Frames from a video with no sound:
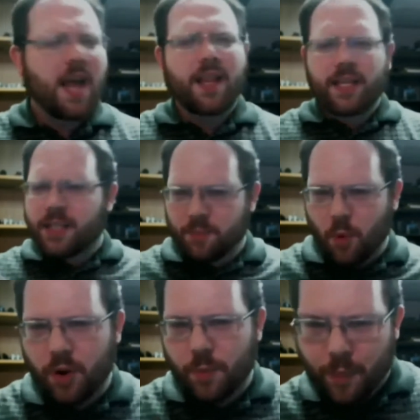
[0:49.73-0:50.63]
this is
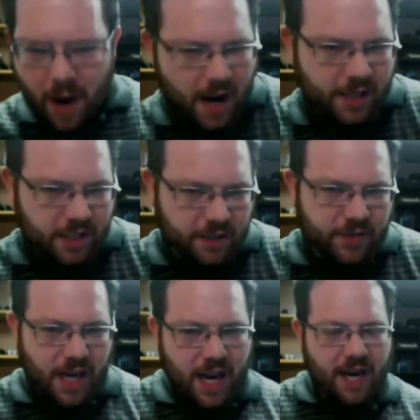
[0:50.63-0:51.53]
more the positive
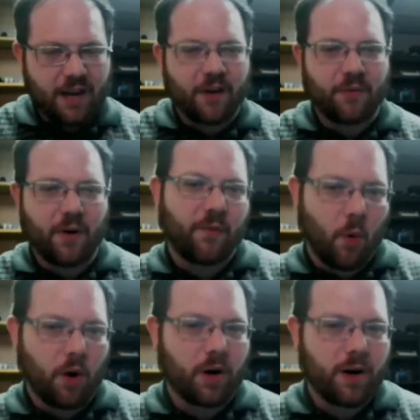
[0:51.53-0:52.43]
side of
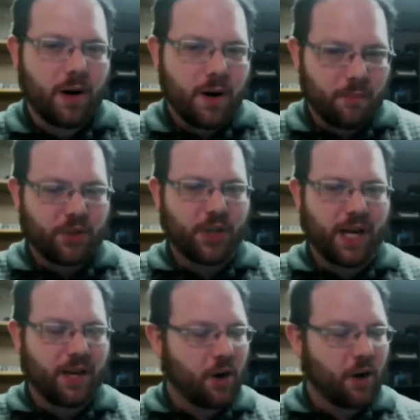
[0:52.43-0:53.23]
War Machine.